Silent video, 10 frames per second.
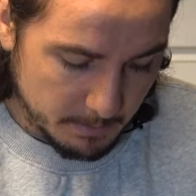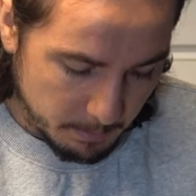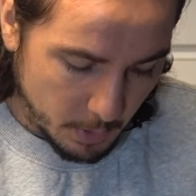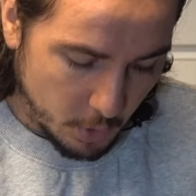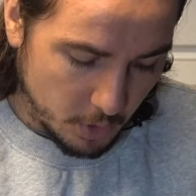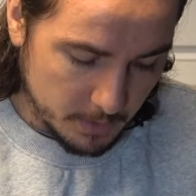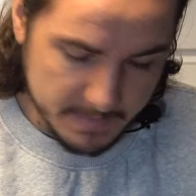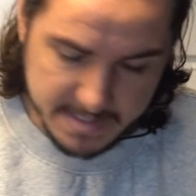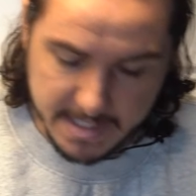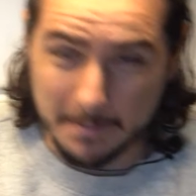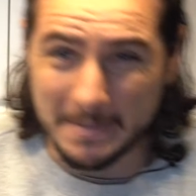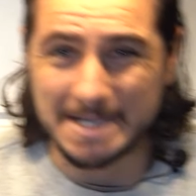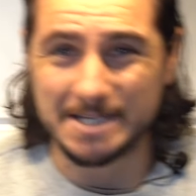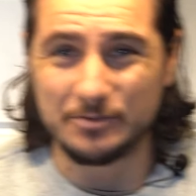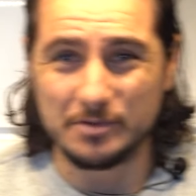but it's gonna
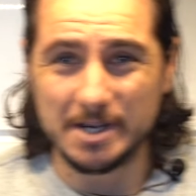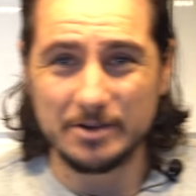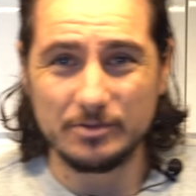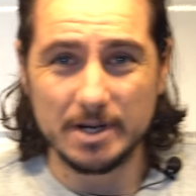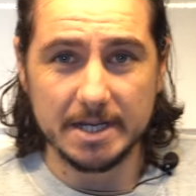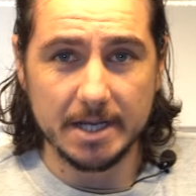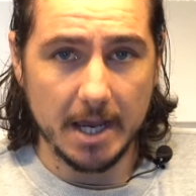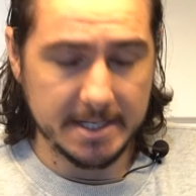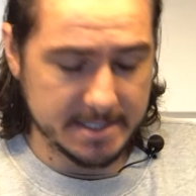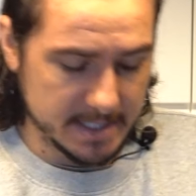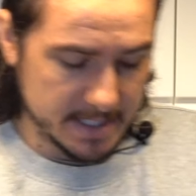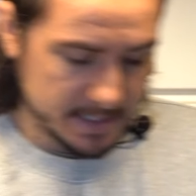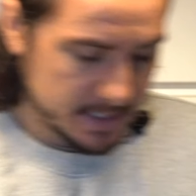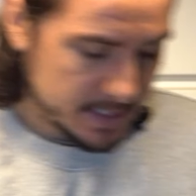mix in really, really nicely.